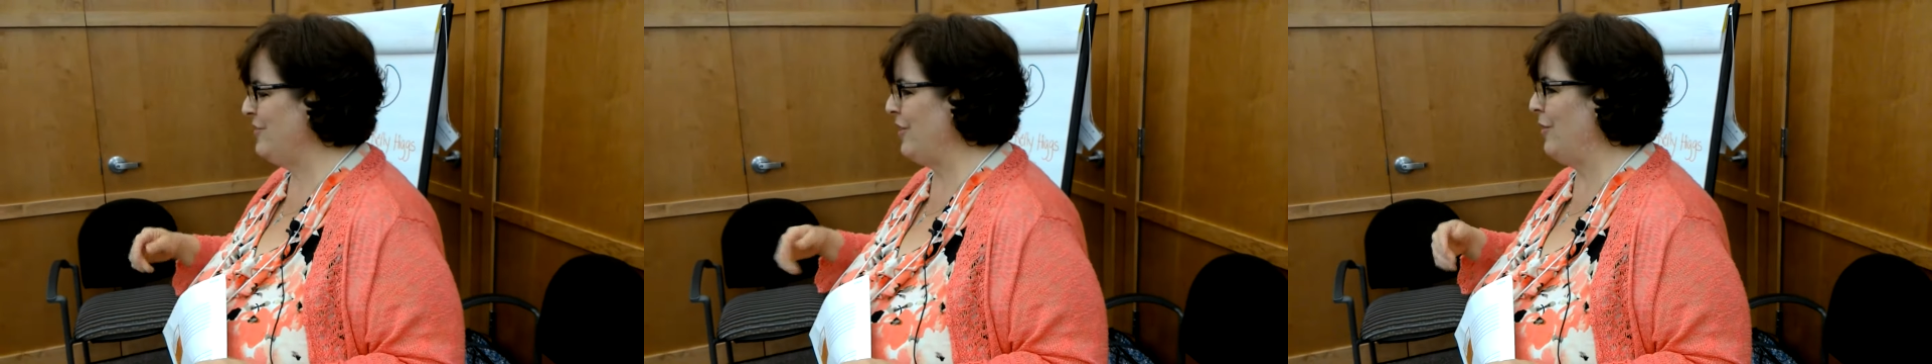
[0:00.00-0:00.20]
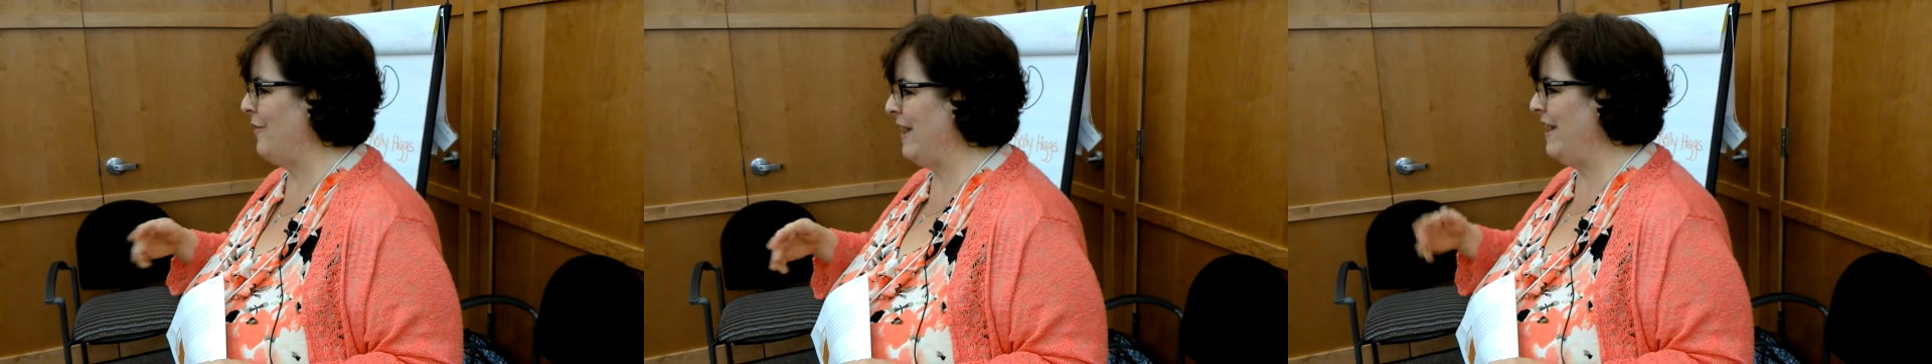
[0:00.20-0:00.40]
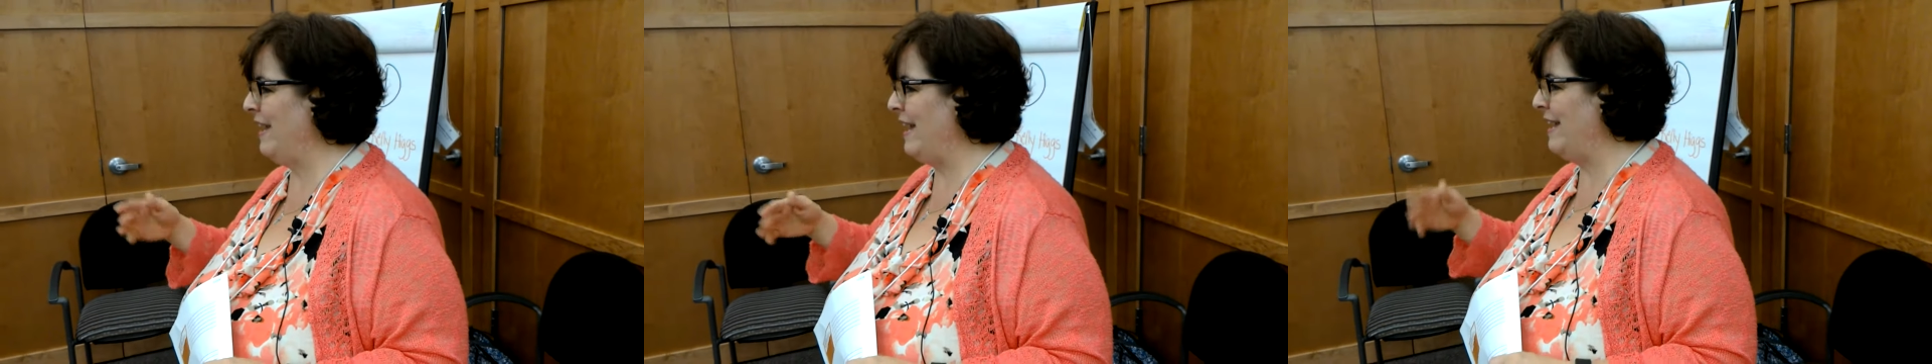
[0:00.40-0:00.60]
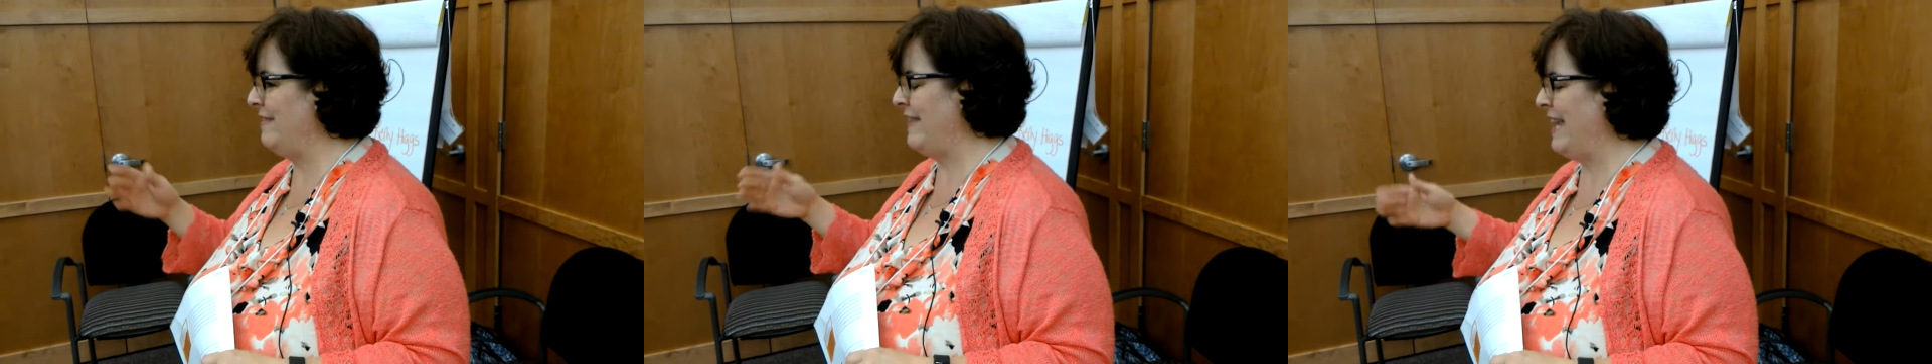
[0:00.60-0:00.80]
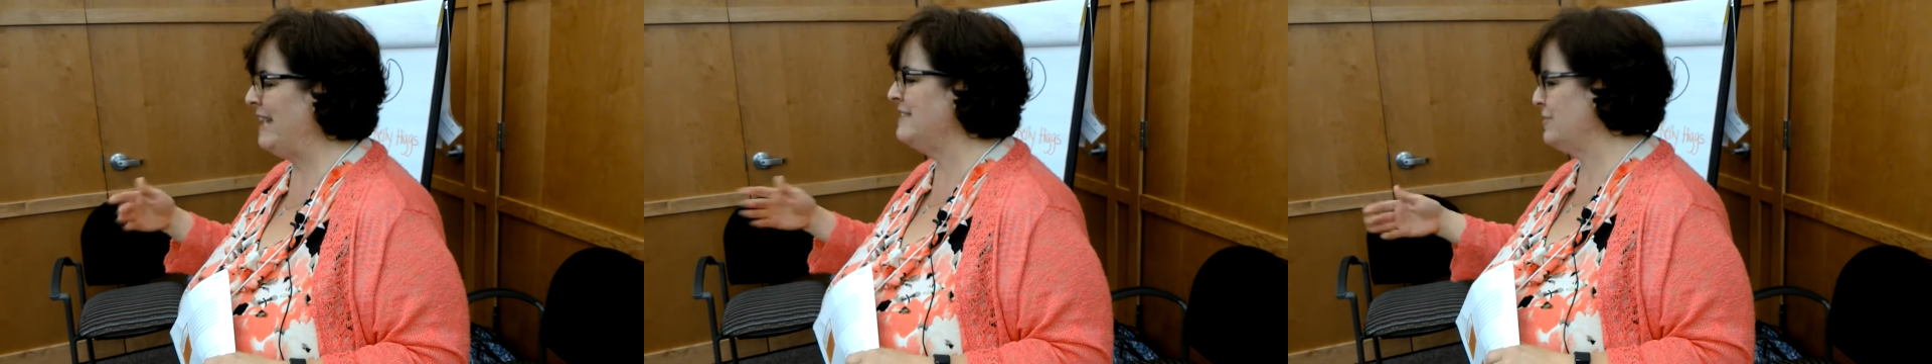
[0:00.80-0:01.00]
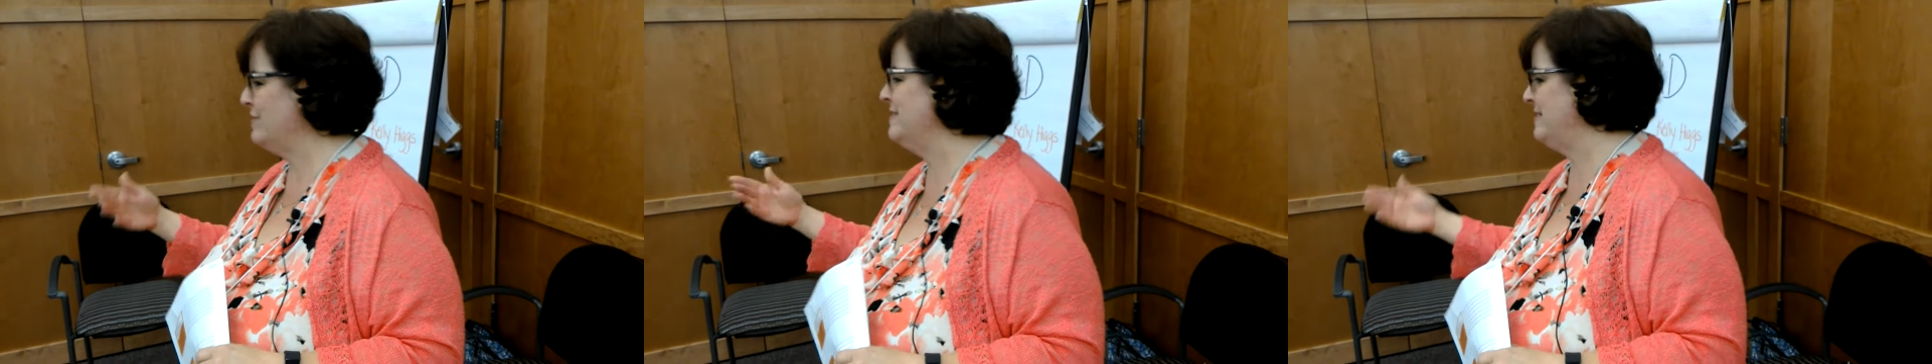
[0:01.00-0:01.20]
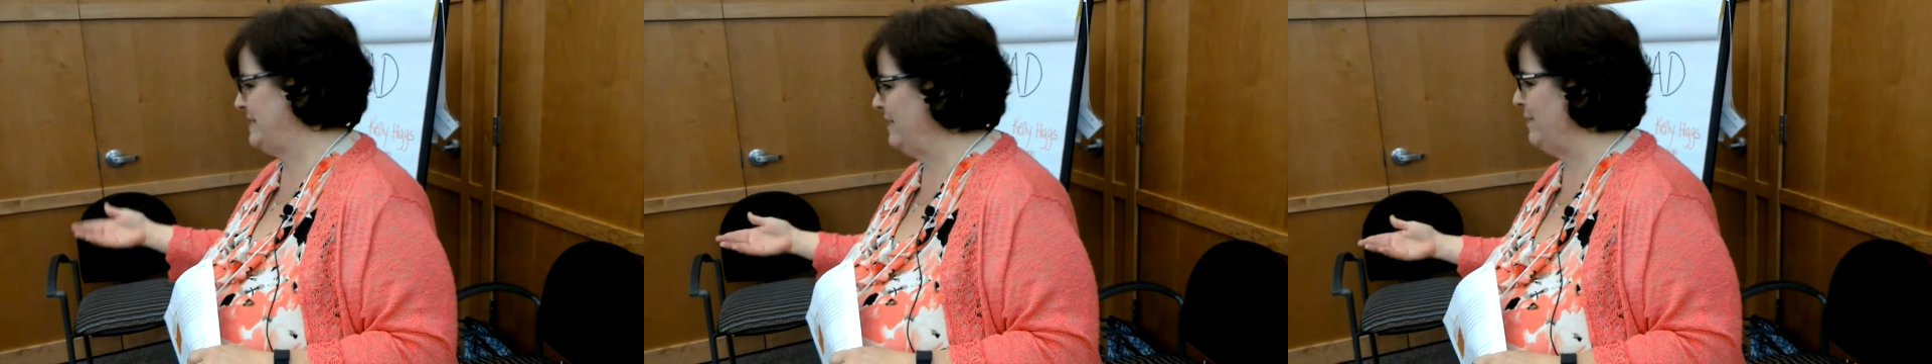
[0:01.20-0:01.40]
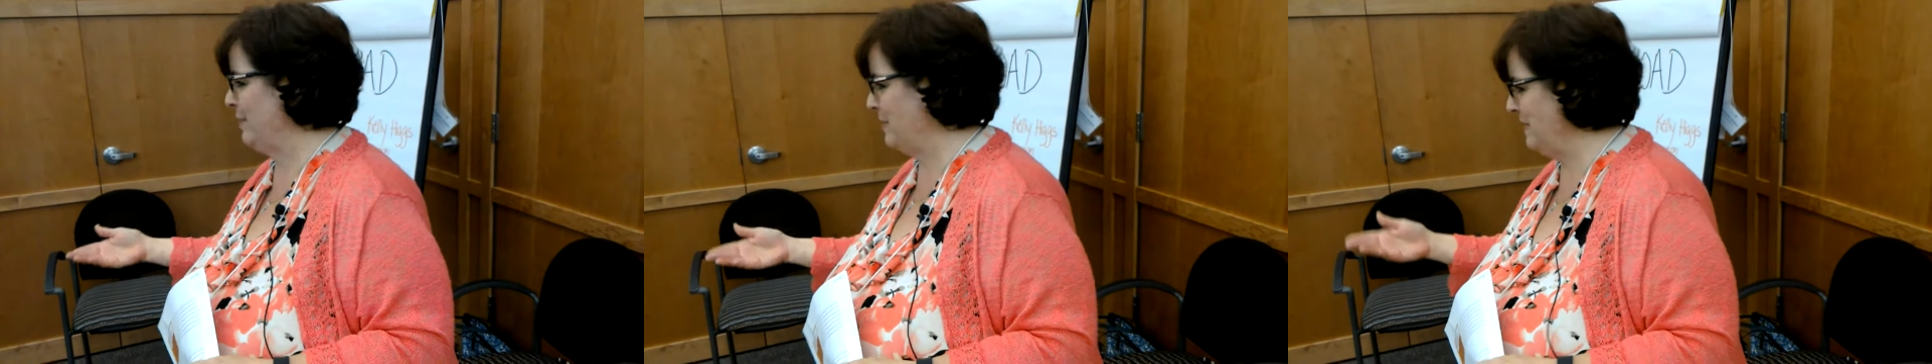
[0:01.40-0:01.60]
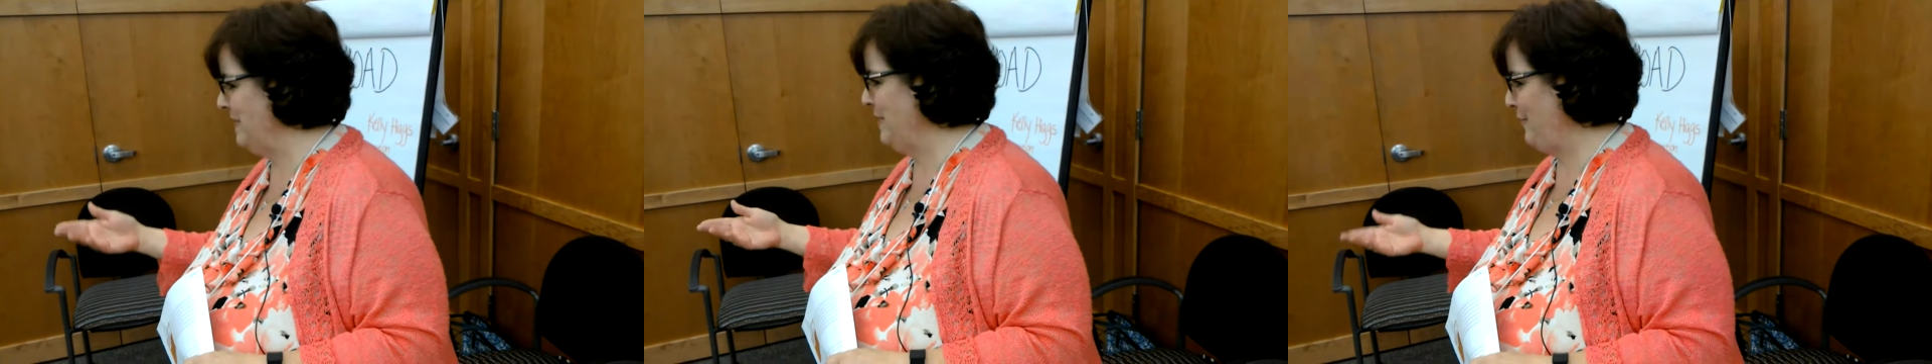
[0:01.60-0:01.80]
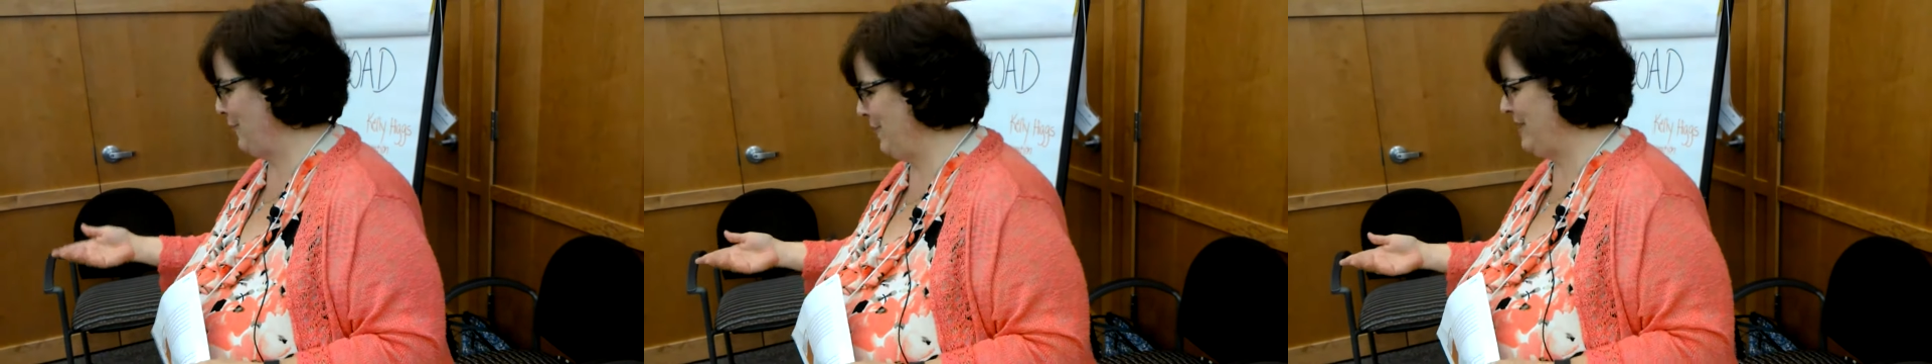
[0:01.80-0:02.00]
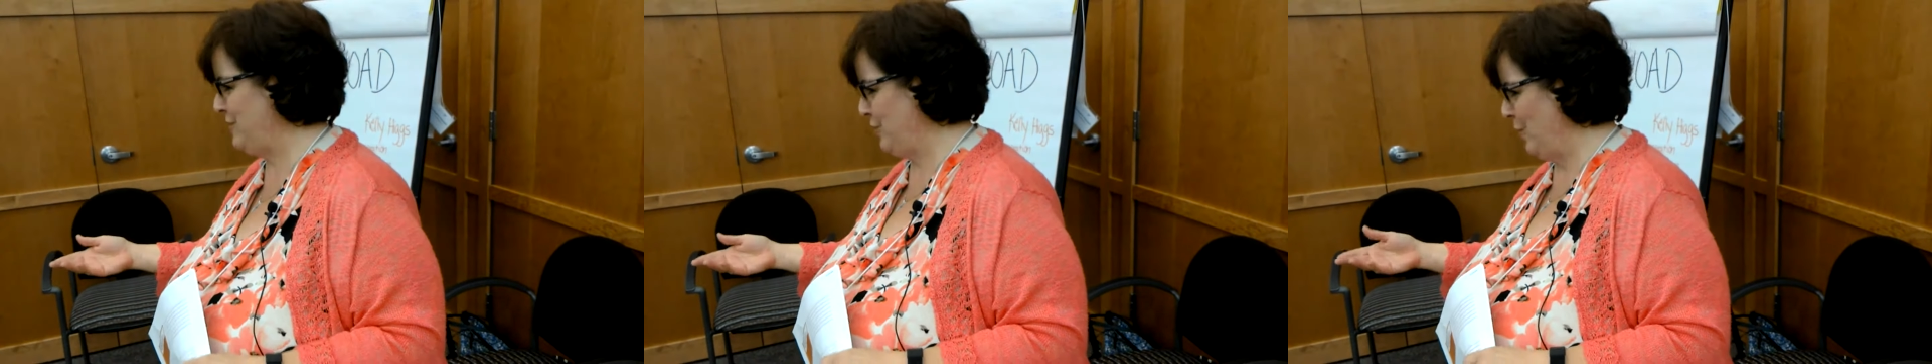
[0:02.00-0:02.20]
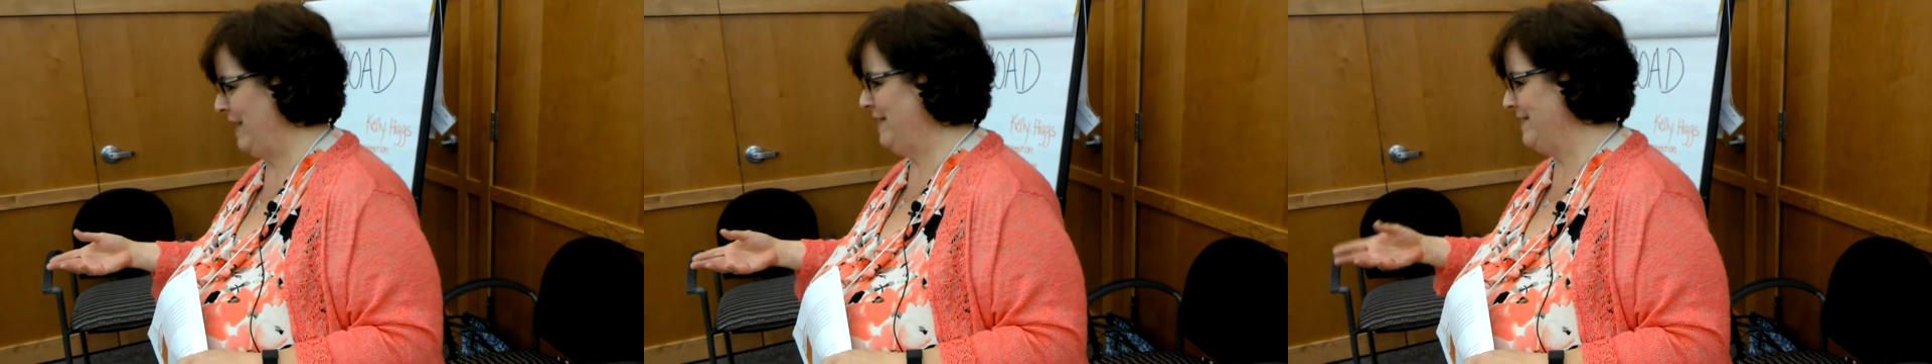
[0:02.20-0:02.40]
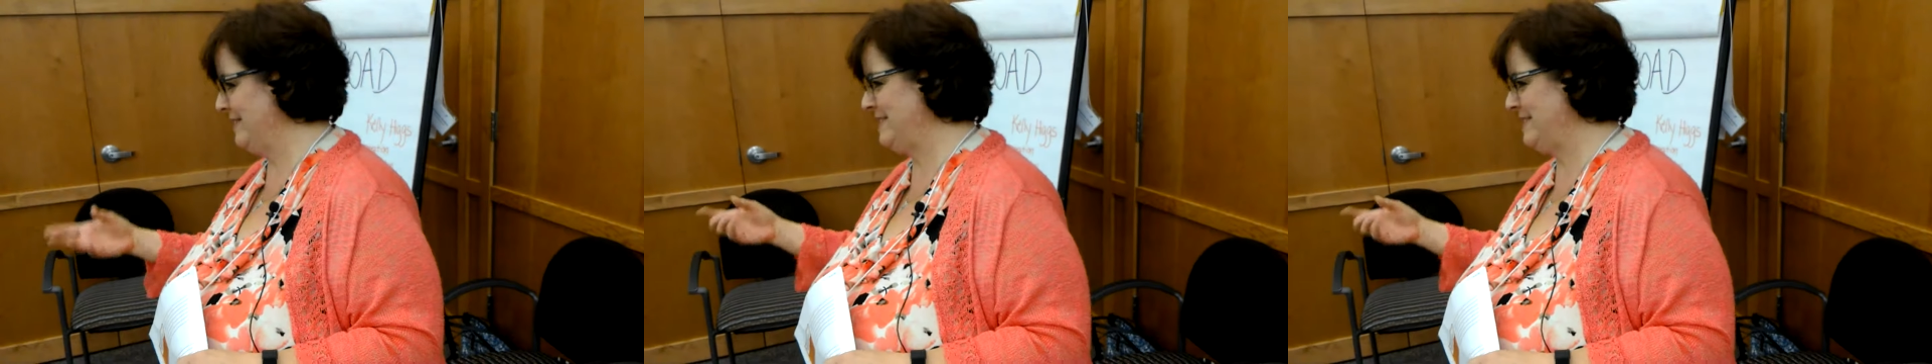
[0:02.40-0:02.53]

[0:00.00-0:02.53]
So the answer is different really for each one,